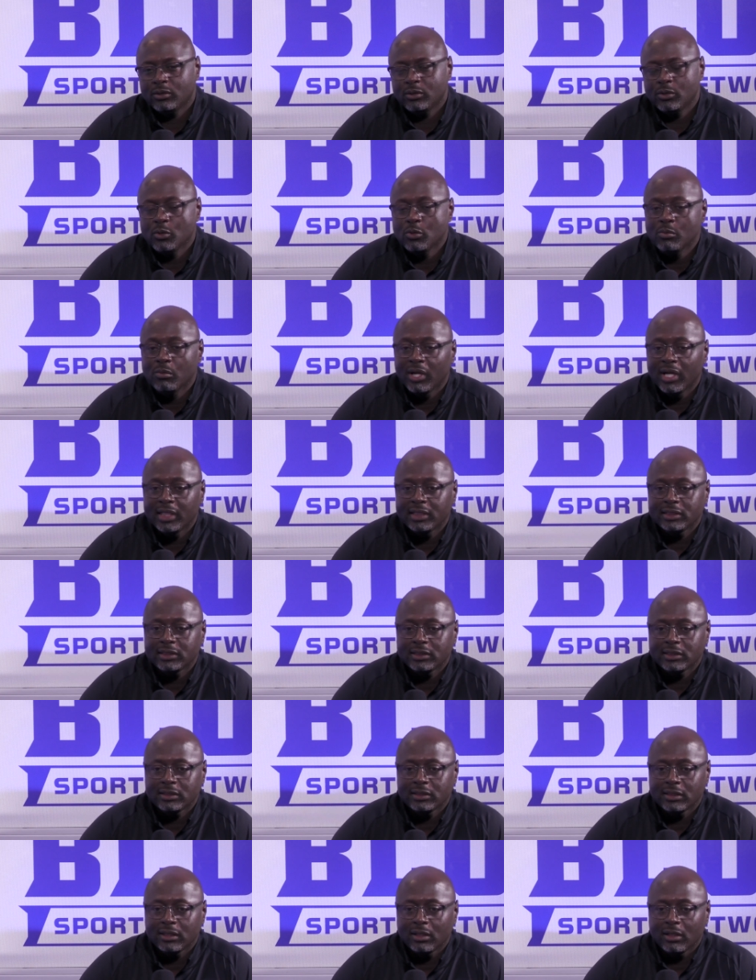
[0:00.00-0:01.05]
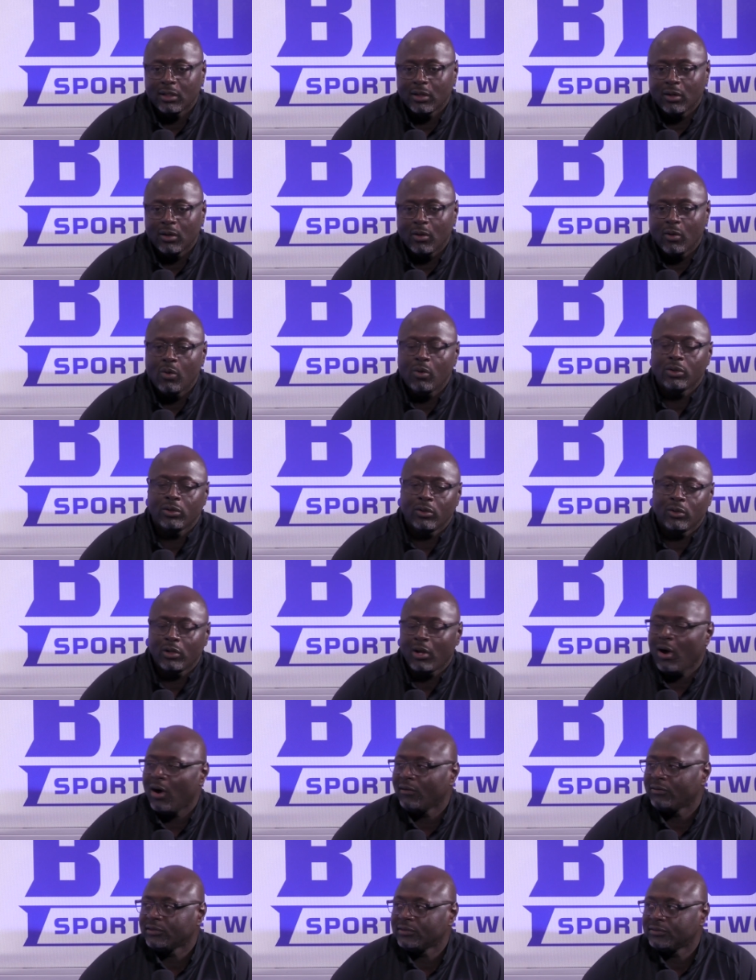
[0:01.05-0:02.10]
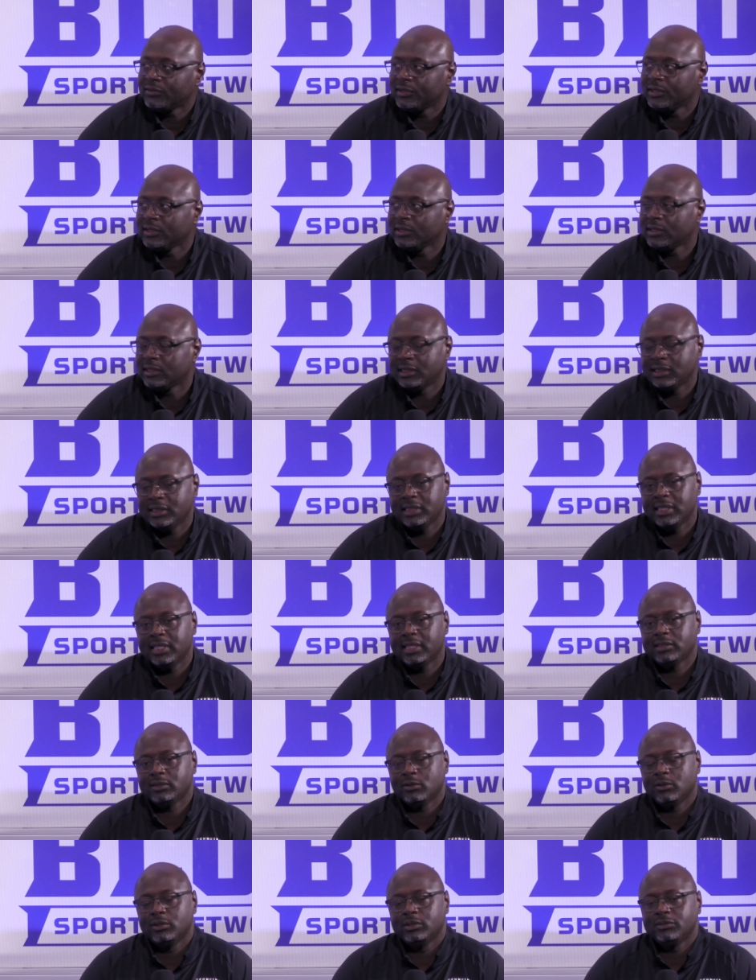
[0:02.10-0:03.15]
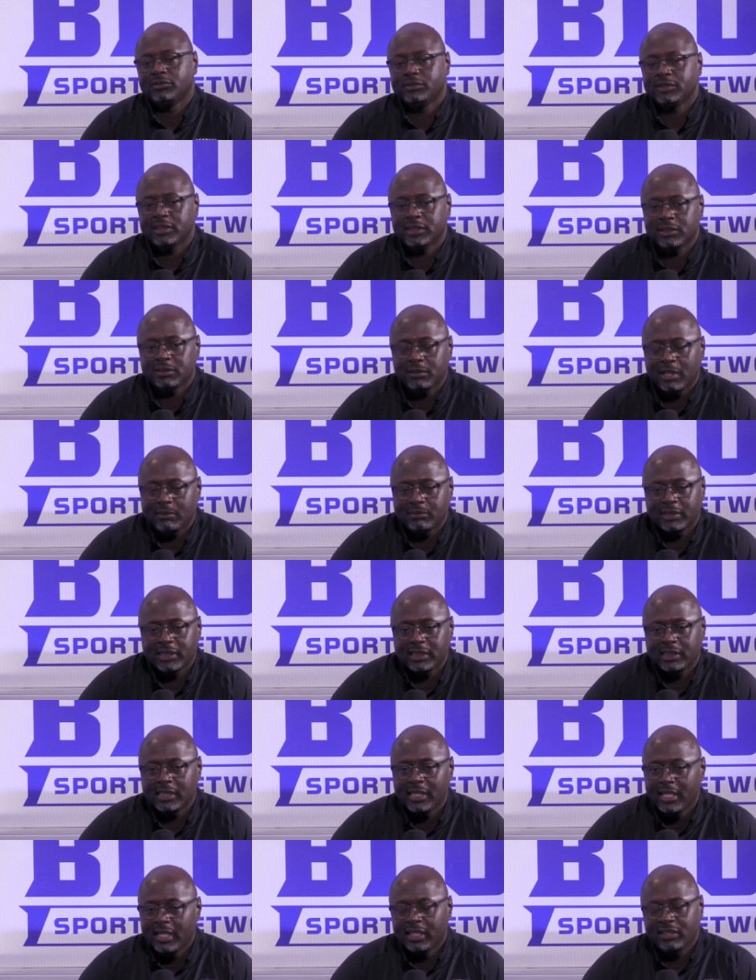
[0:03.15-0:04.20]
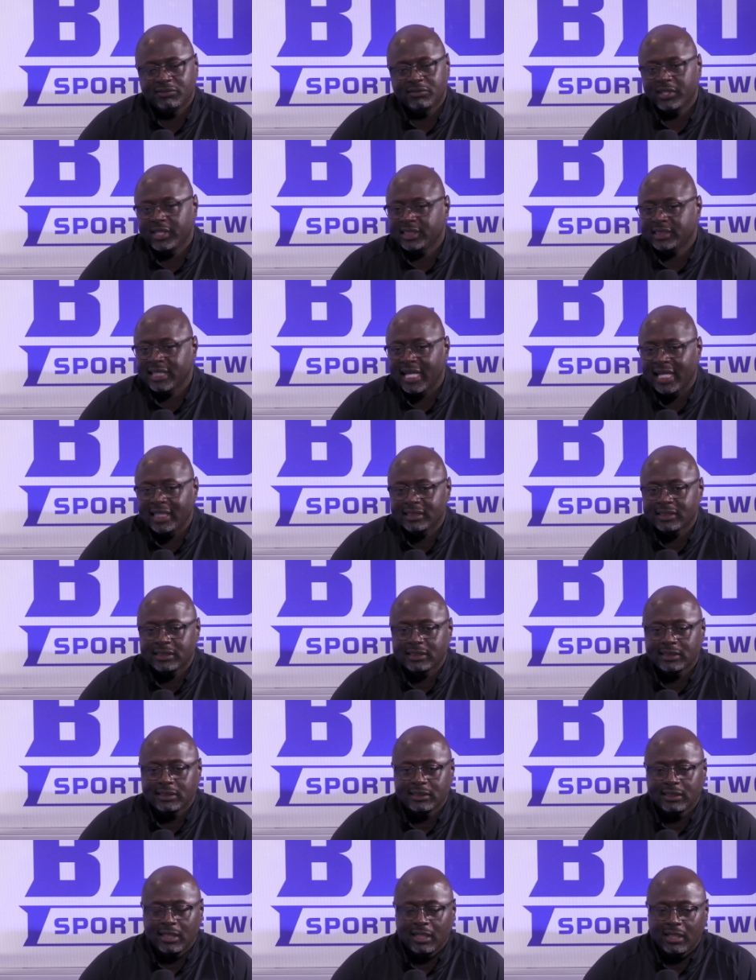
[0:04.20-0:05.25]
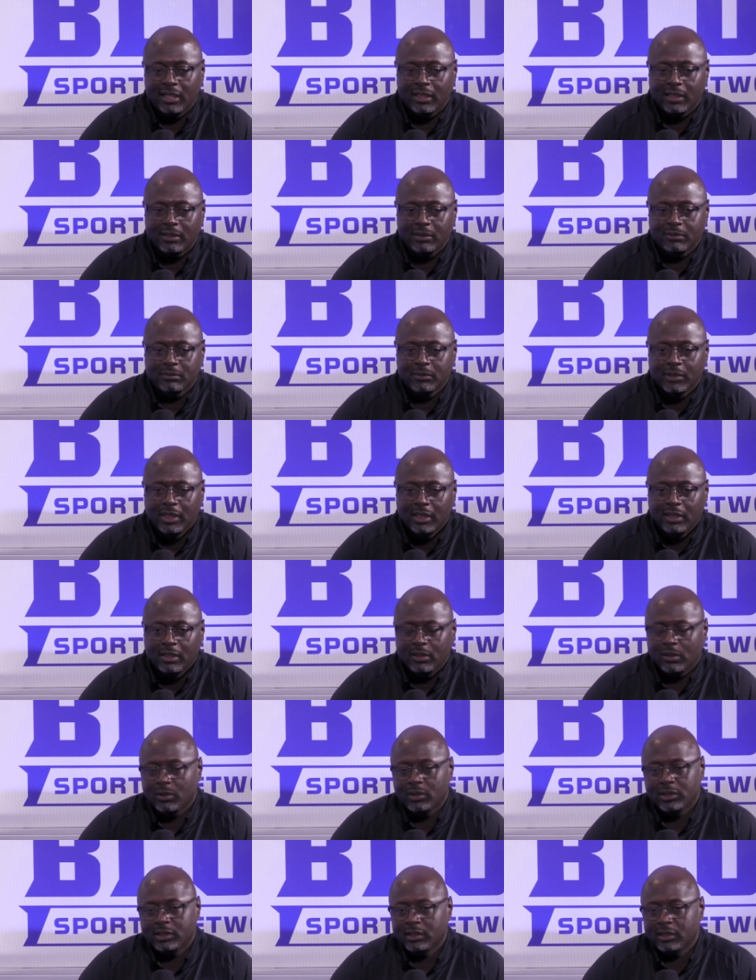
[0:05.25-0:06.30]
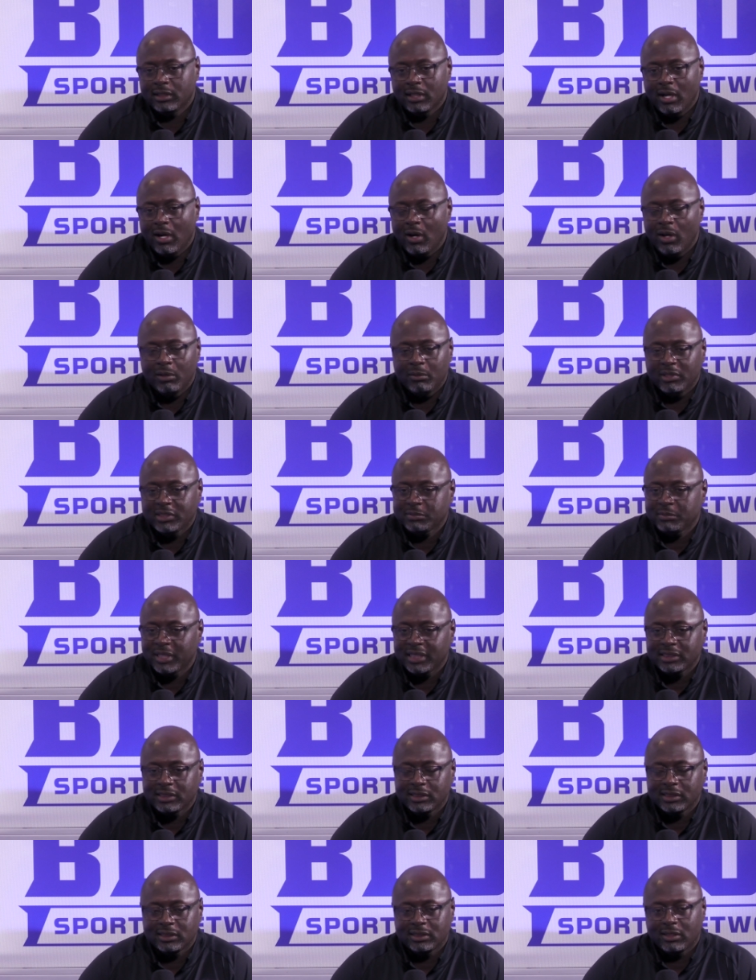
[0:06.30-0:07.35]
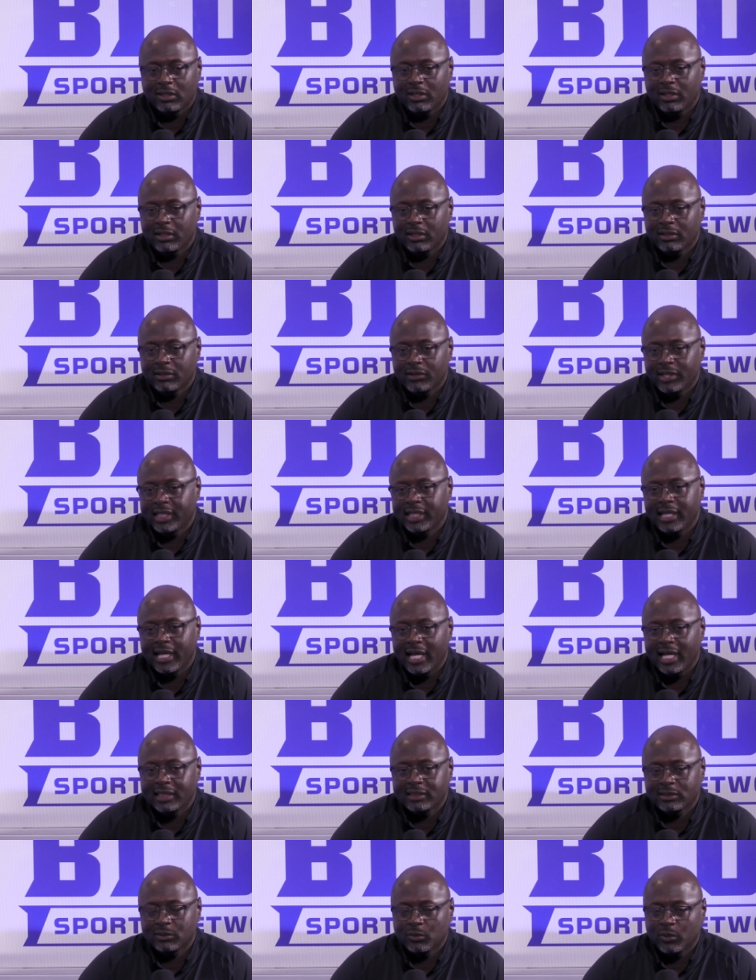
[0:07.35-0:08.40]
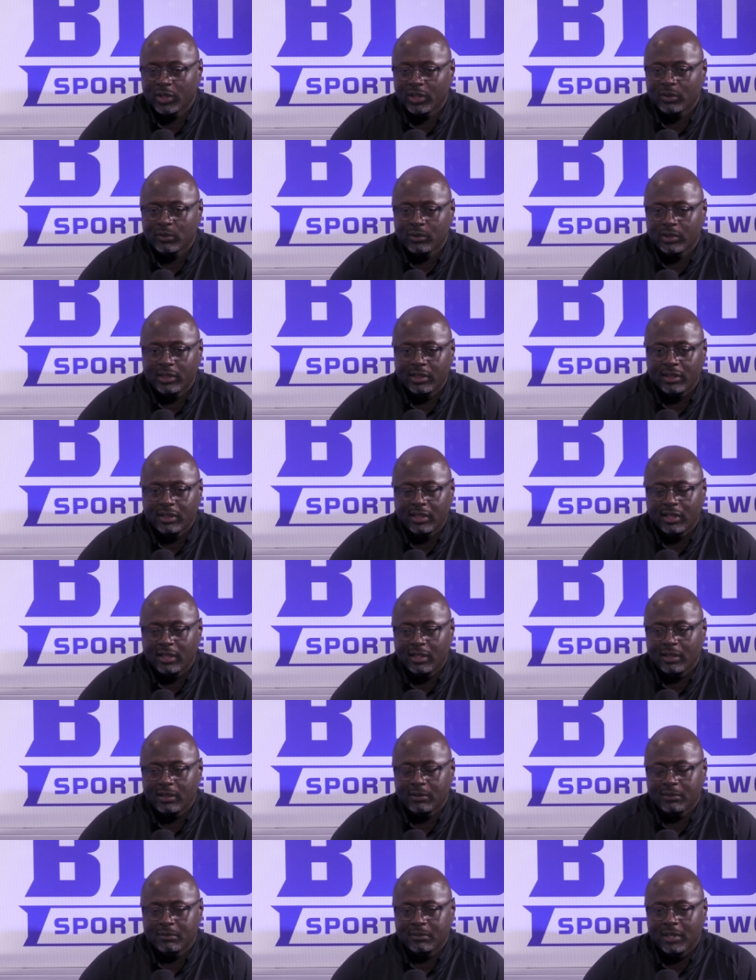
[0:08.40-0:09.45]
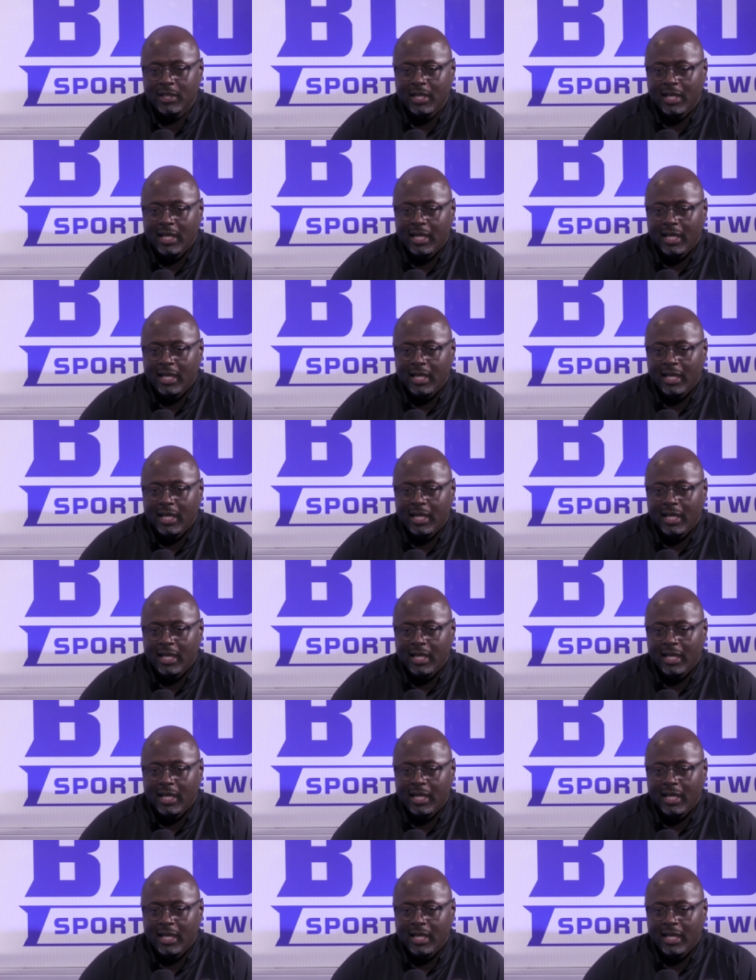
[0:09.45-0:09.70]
too much going on off the field than he does mm-hmm. on the field. I mean, he's very talented. Um, you know, it, all of my specialists are great guys to work with. Um,